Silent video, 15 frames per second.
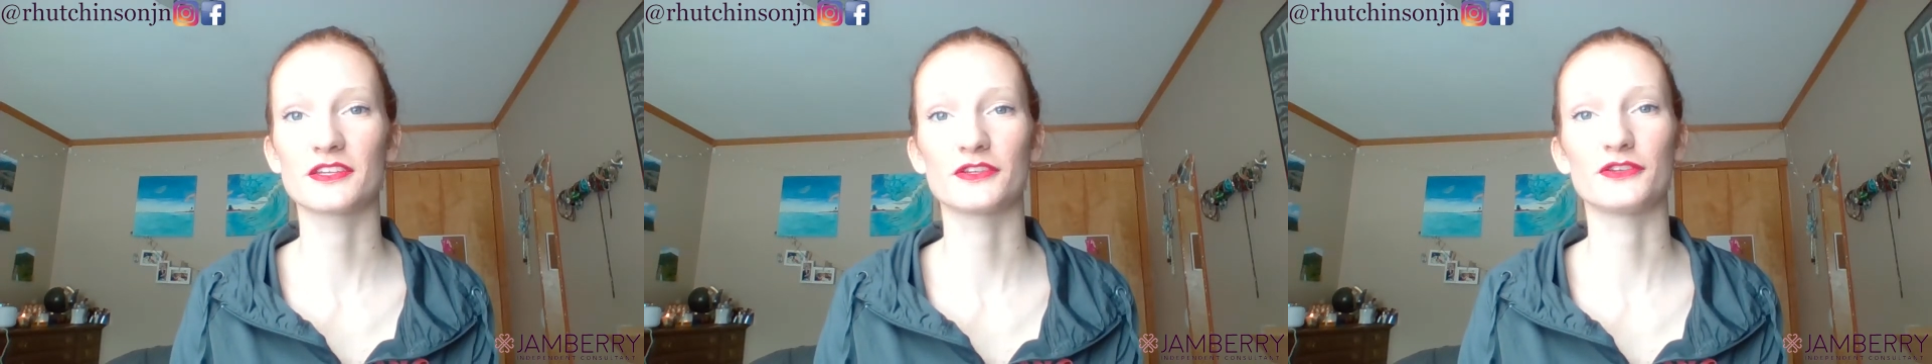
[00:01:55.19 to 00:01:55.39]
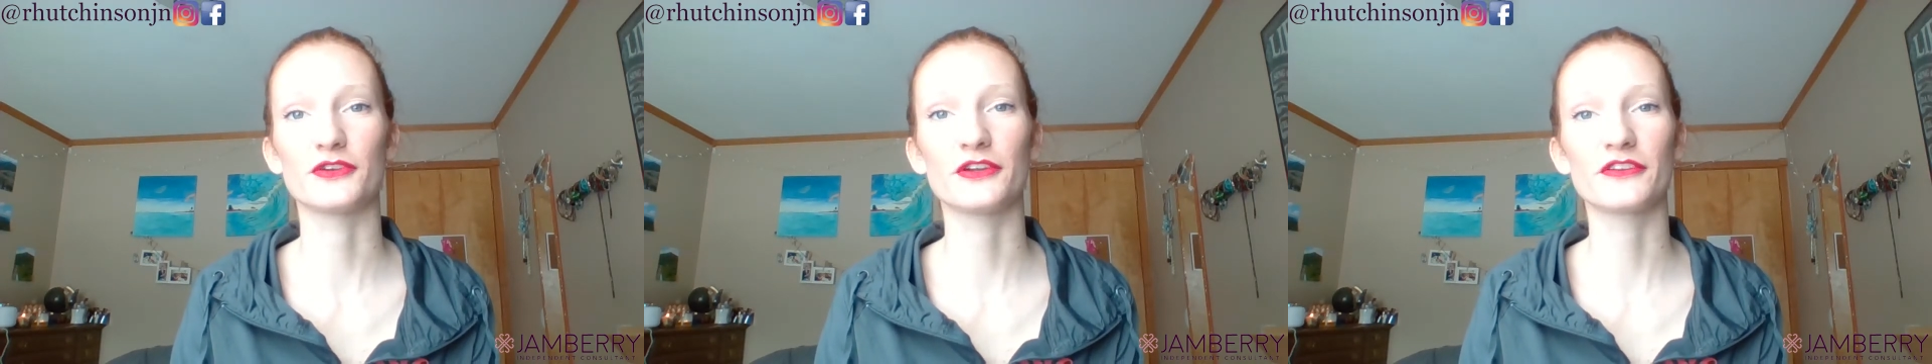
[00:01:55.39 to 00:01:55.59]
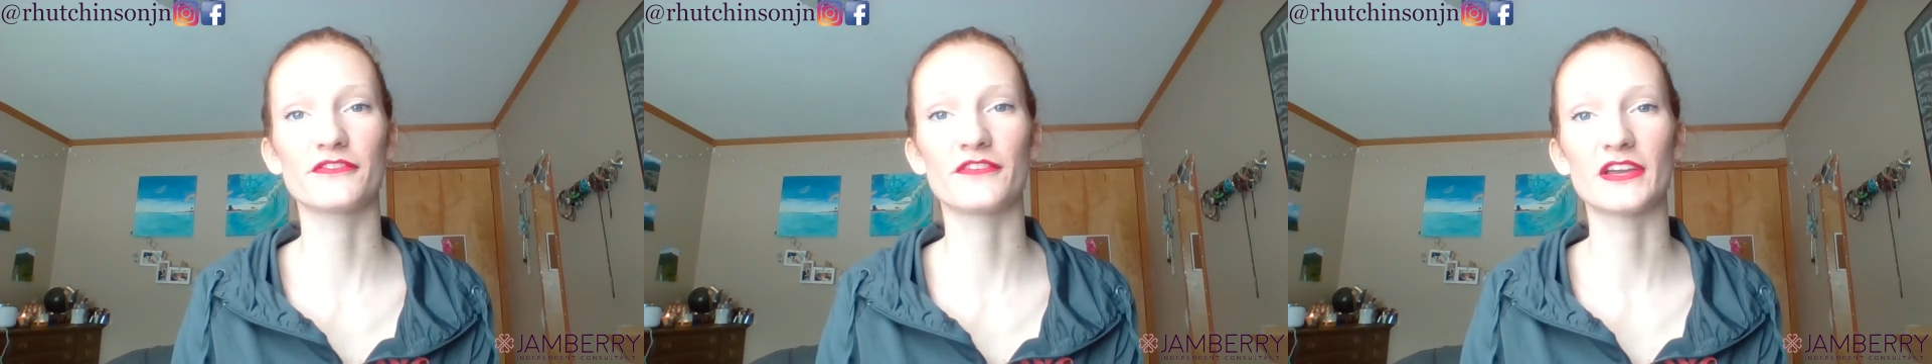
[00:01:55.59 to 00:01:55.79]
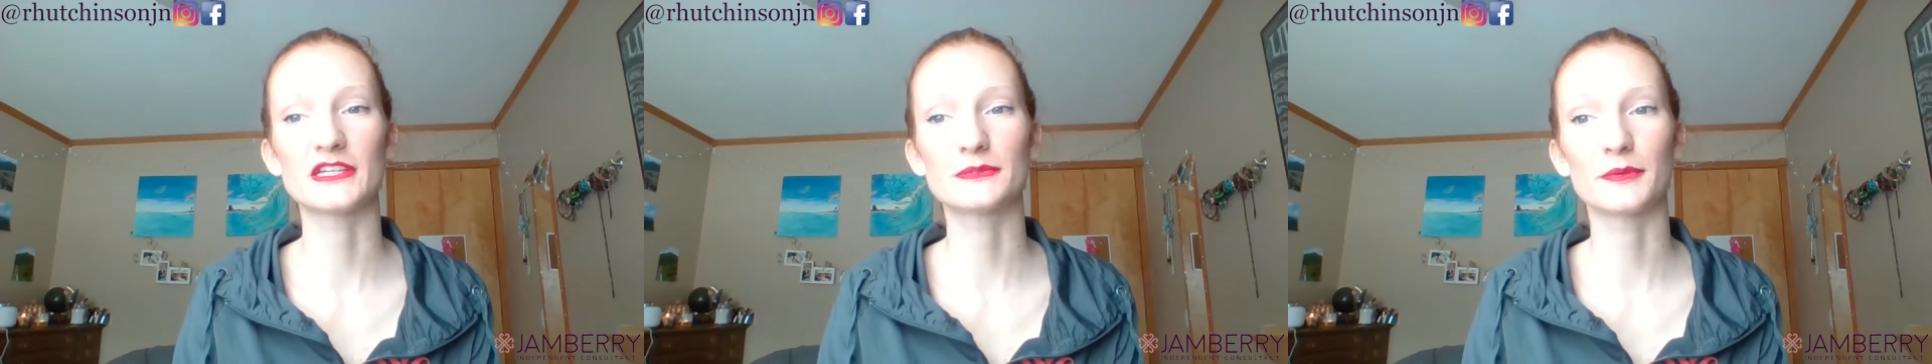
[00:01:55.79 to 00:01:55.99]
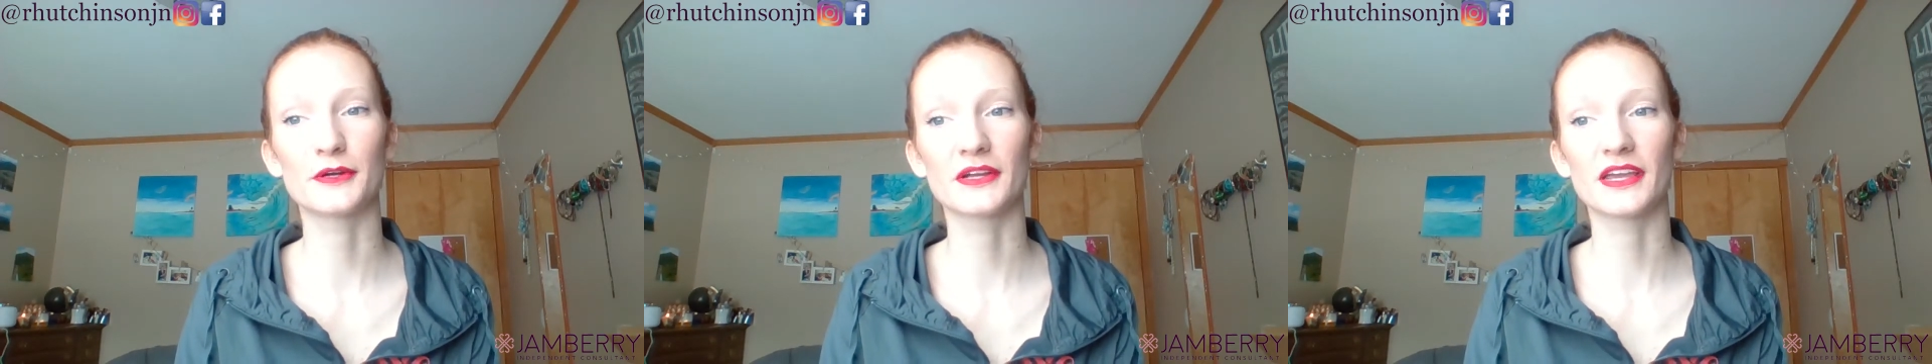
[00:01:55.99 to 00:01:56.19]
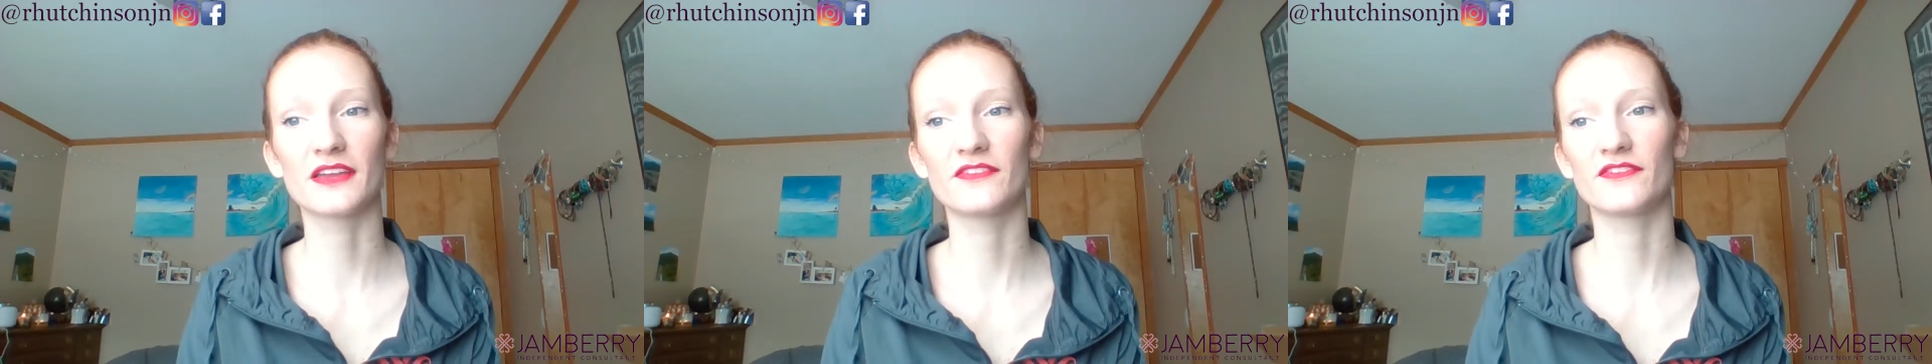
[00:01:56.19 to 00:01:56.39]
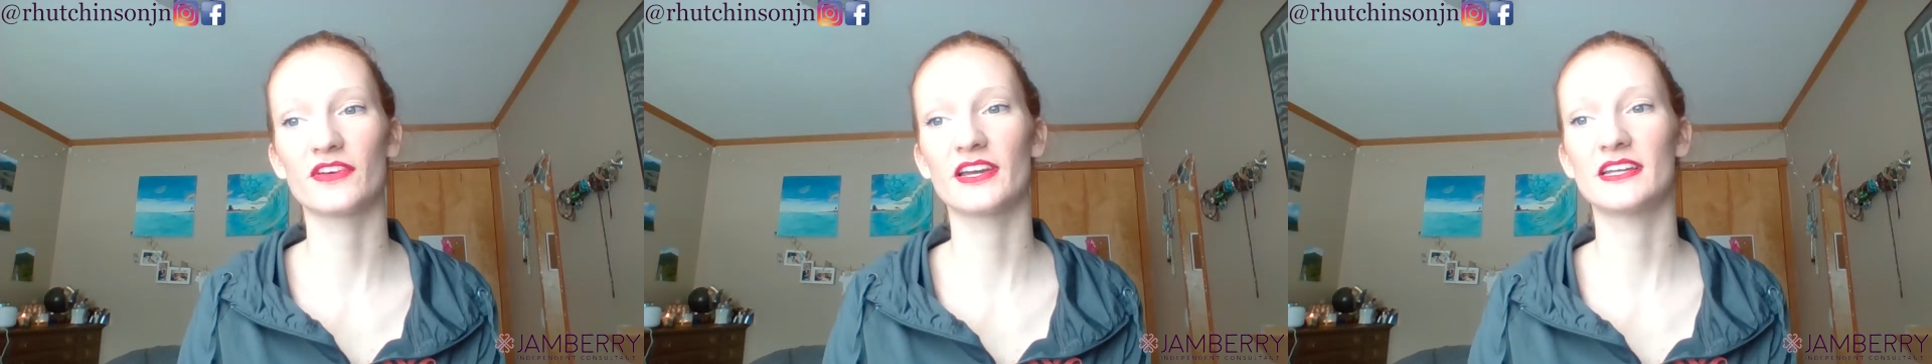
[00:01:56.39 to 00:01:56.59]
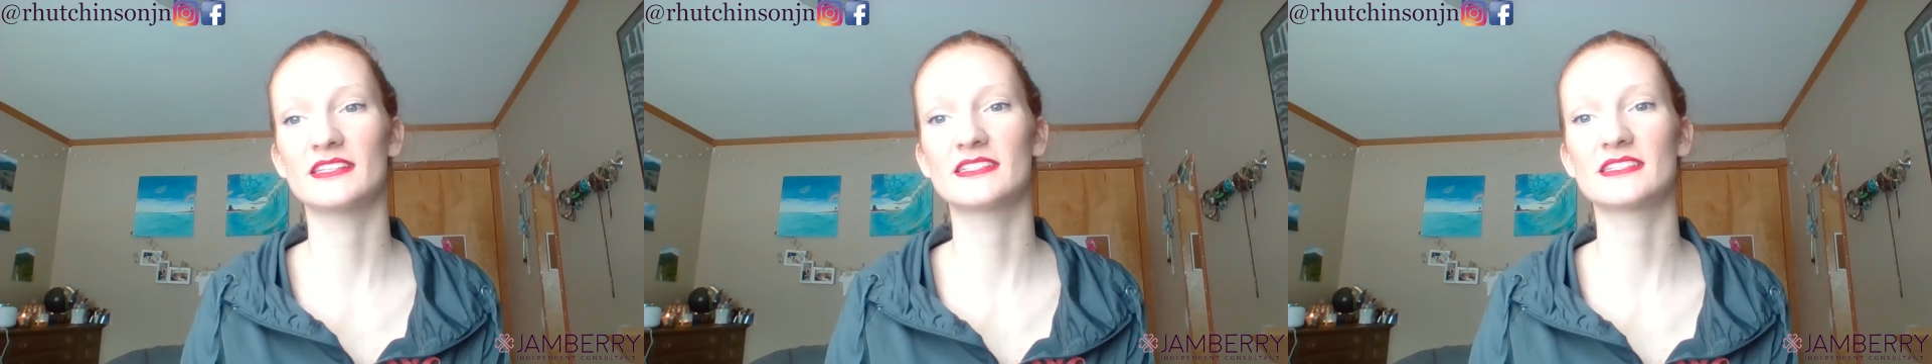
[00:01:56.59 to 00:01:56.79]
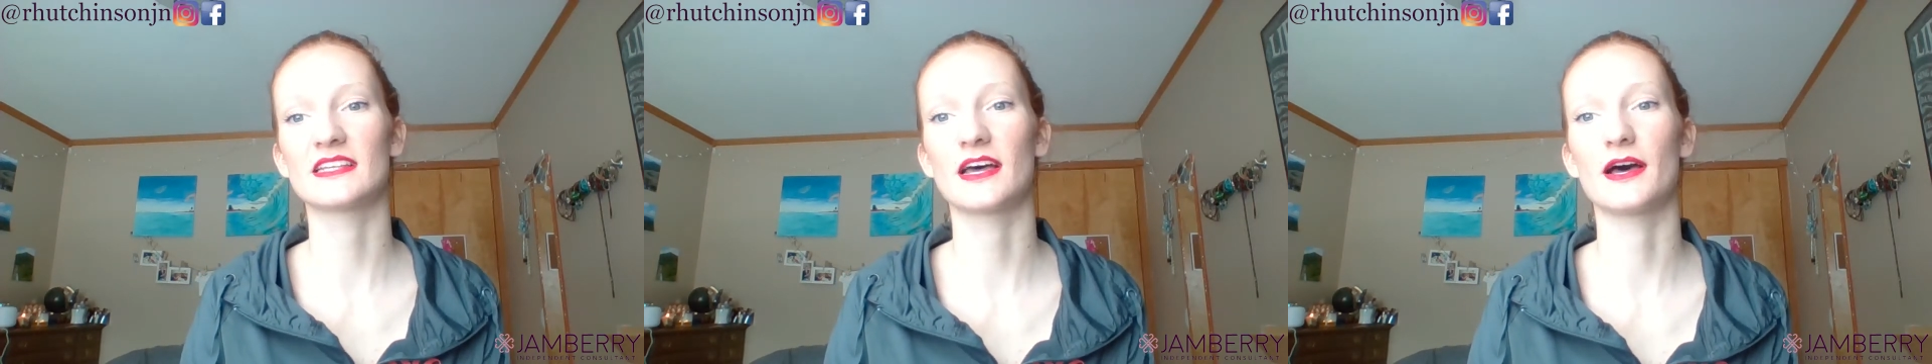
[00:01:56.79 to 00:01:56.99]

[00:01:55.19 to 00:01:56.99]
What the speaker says: do your Facebook invites,